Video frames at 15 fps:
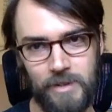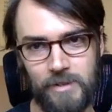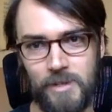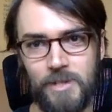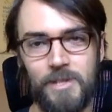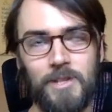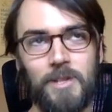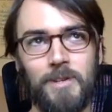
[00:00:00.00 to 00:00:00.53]

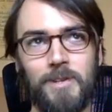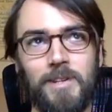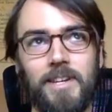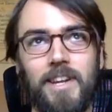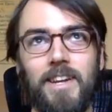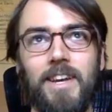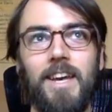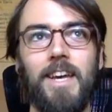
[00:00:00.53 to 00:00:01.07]
Just learn
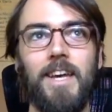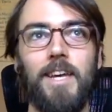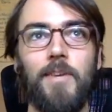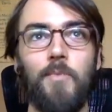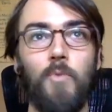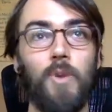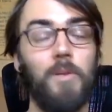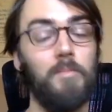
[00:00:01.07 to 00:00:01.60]
it
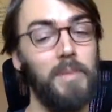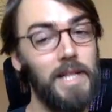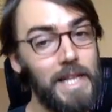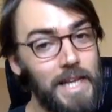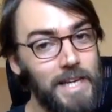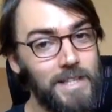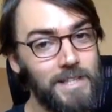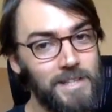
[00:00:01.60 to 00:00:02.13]
in one
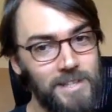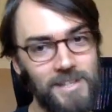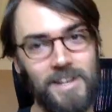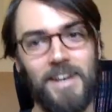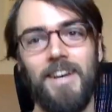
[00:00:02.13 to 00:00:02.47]
place,